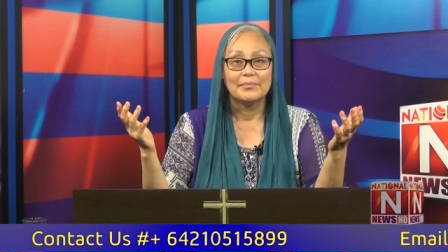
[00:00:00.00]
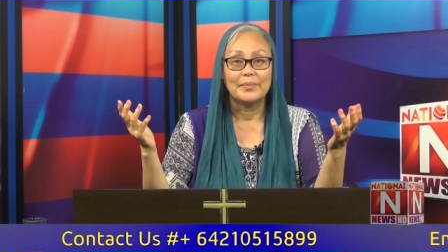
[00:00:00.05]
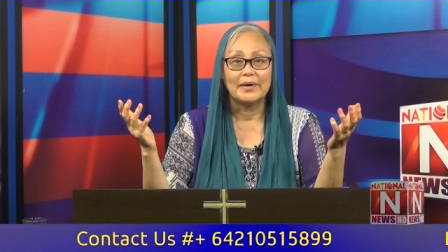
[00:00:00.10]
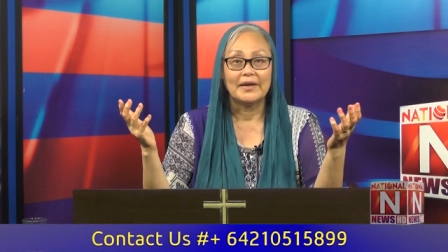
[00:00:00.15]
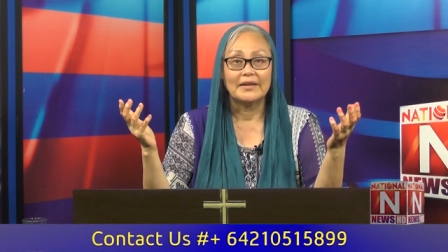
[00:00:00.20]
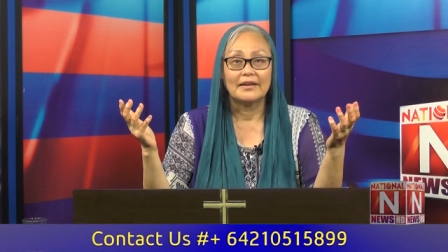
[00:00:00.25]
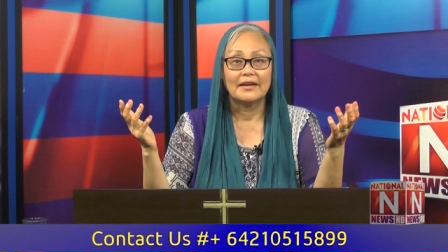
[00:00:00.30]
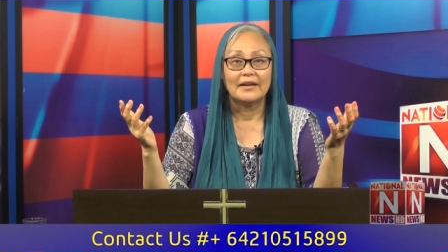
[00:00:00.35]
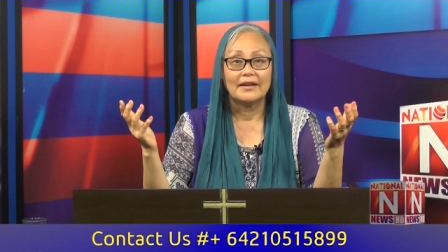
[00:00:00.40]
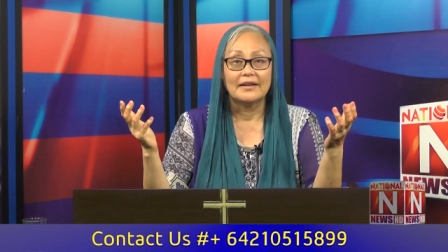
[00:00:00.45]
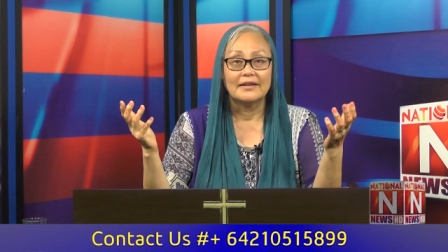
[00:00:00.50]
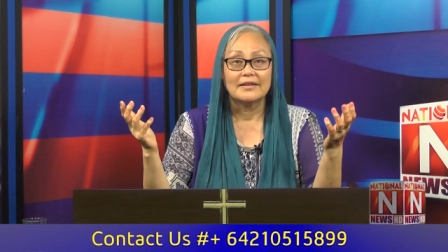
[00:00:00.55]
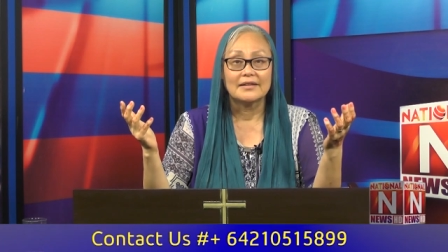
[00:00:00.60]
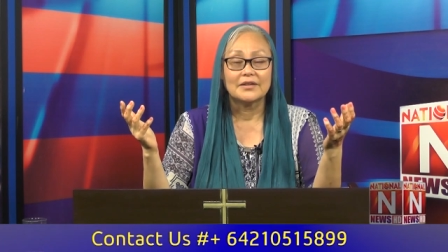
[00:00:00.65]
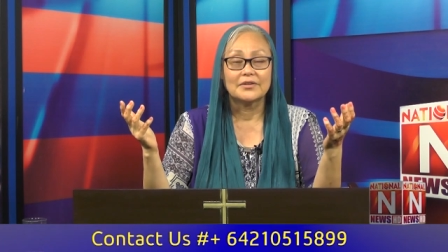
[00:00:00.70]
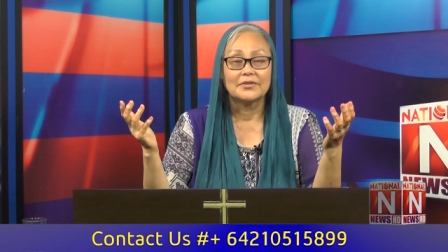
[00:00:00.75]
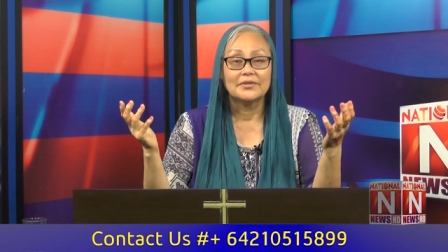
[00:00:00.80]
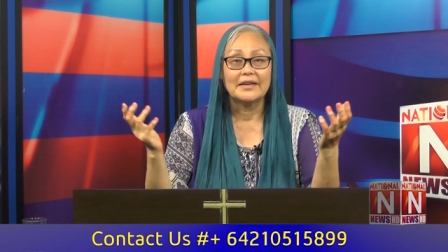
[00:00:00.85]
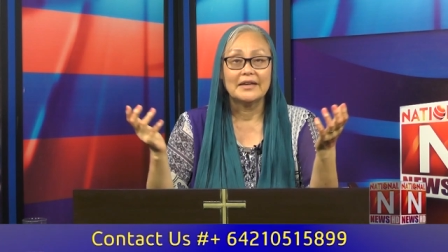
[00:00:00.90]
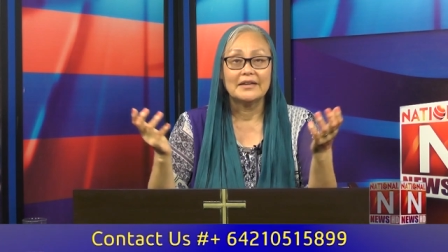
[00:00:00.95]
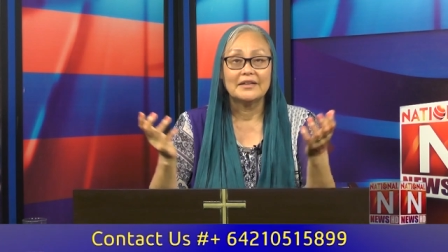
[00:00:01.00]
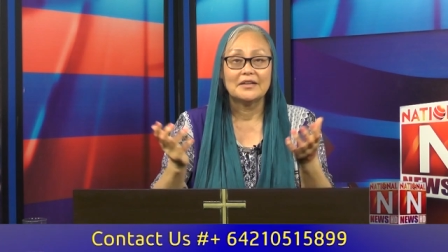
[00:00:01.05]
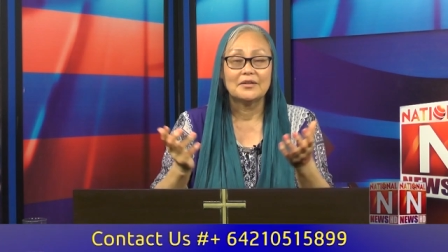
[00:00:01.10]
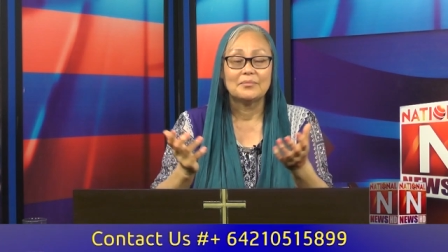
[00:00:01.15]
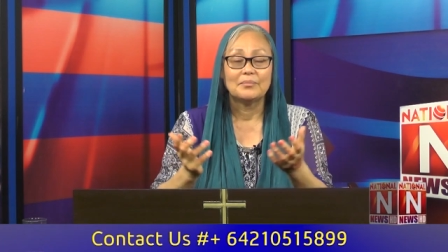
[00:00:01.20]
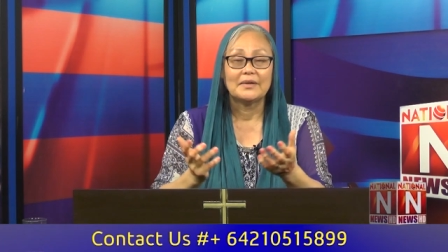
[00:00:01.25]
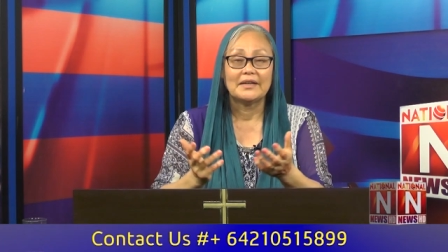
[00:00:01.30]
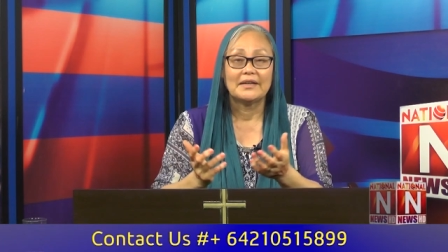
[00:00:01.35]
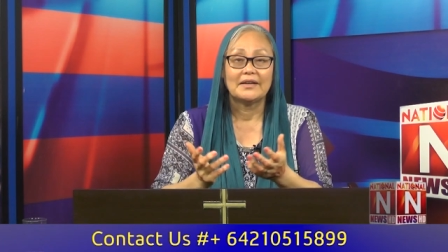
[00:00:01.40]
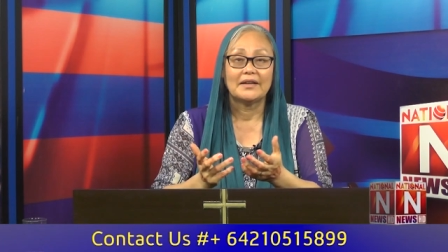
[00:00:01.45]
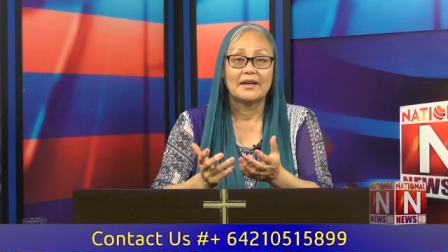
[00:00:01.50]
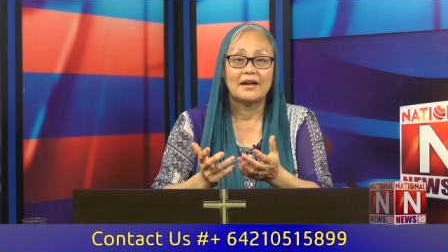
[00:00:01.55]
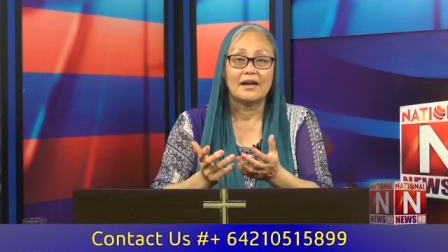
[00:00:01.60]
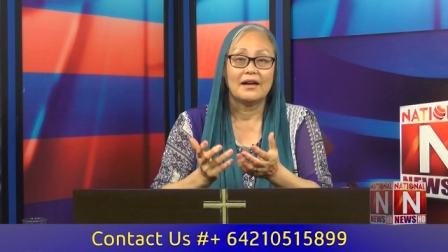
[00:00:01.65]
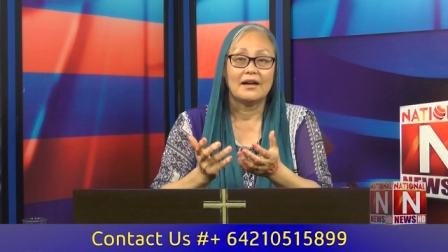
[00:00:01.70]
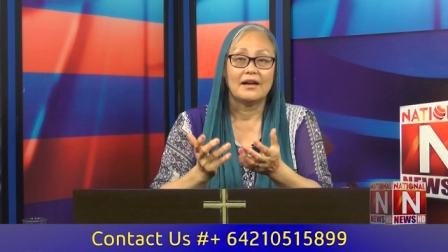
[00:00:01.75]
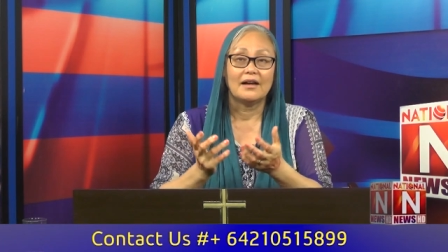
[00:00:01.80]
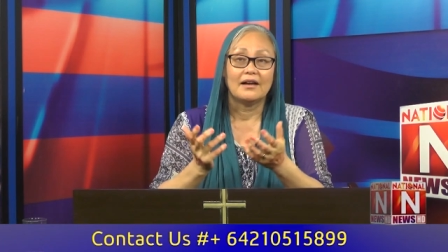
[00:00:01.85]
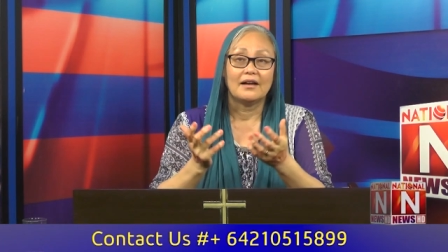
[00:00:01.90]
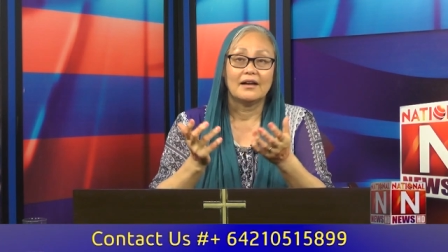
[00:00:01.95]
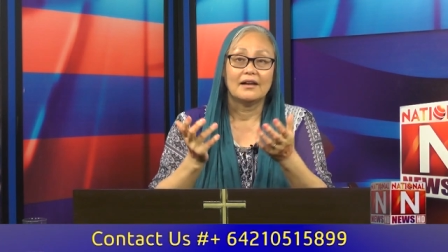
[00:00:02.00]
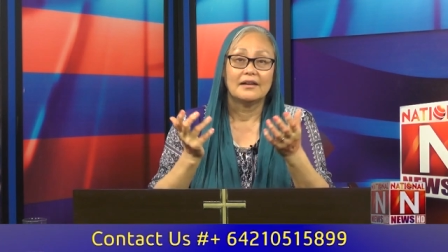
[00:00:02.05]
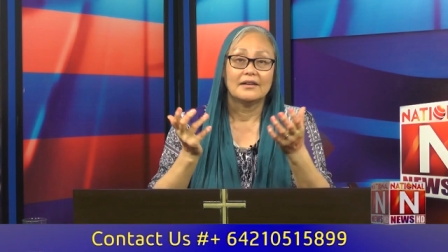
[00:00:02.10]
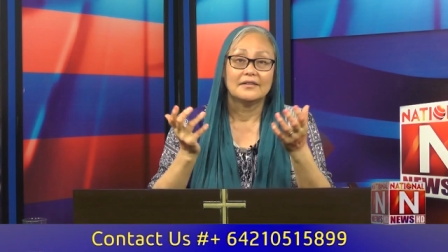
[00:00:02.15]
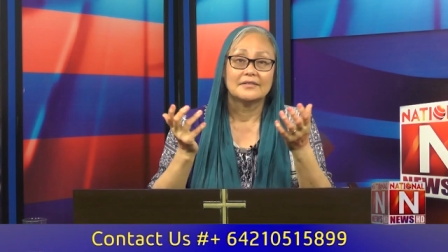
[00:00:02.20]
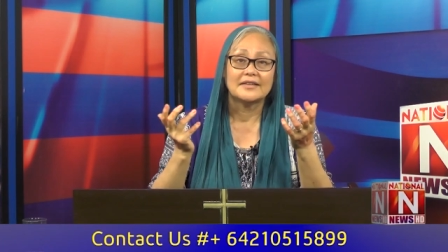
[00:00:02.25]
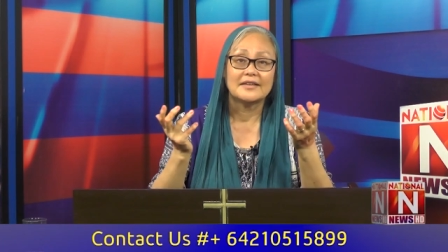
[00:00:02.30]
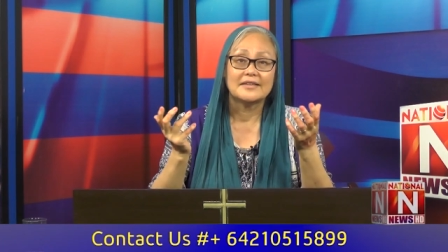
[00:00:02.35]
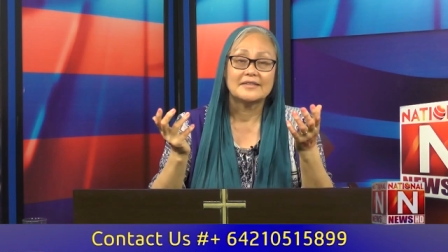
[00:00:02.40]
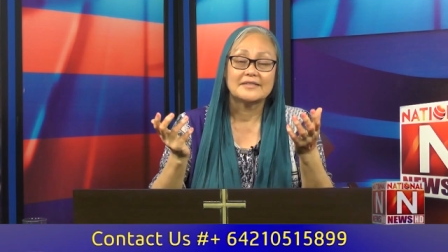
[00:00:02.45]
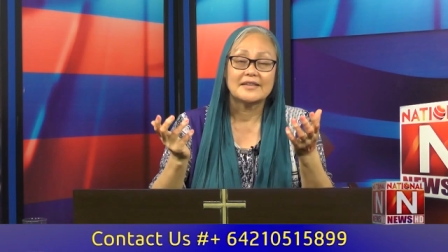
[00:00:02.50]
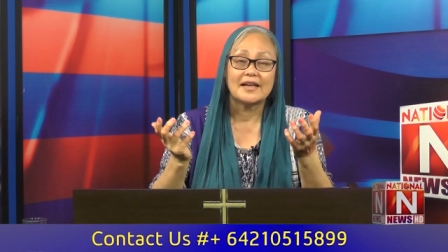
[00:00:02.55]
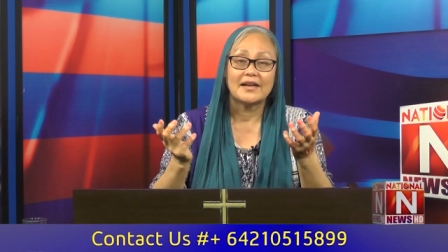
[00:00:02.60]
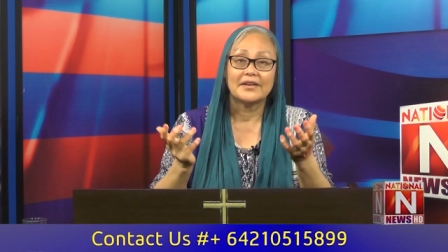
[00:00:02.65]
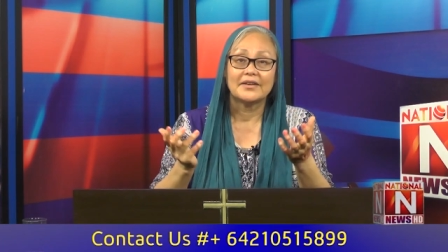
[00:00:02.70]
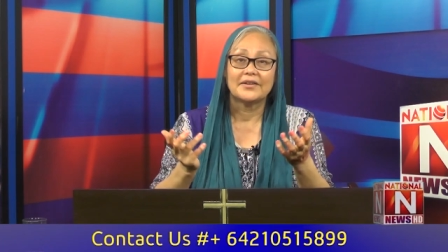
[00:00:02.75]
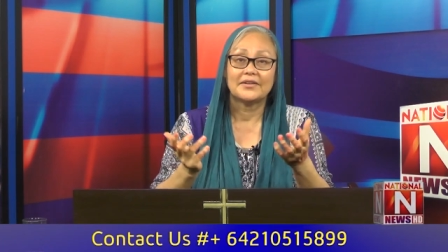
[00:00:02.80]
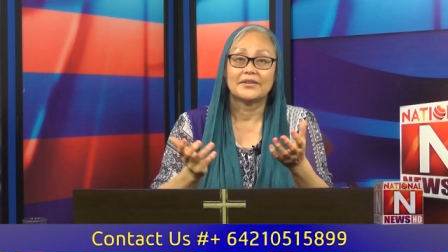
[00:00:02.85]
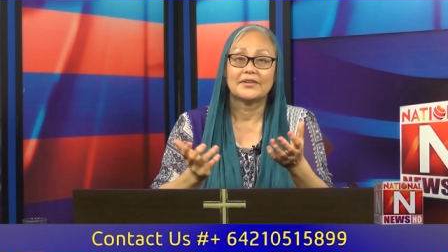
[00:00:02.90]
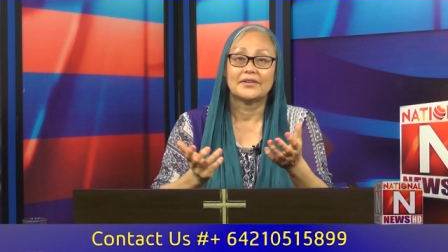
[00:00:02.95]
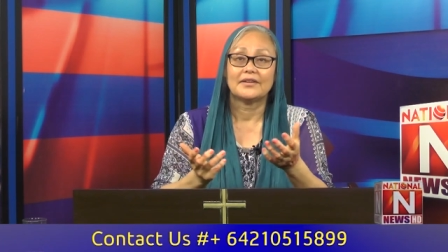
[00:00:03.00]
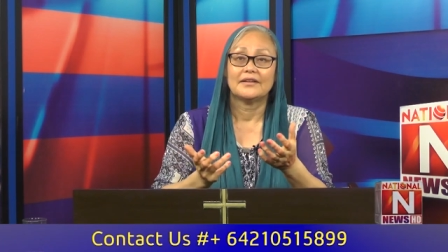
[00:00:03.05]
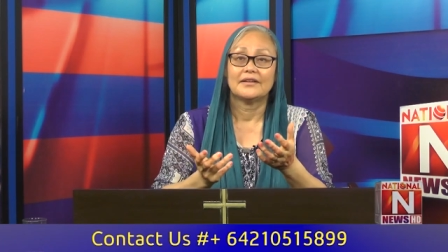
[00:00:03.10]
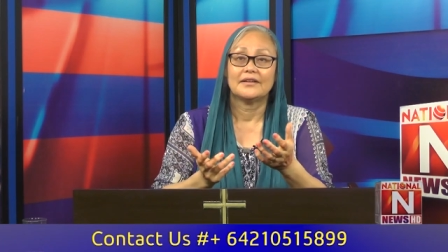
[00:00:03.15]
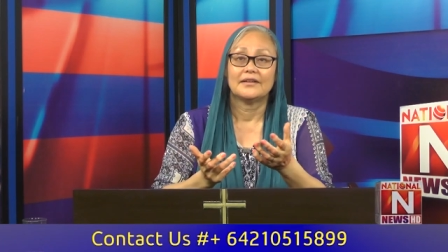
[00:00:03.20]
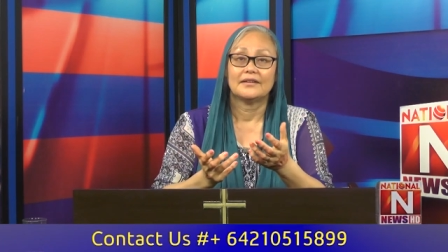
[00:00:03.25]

But create in me a desire.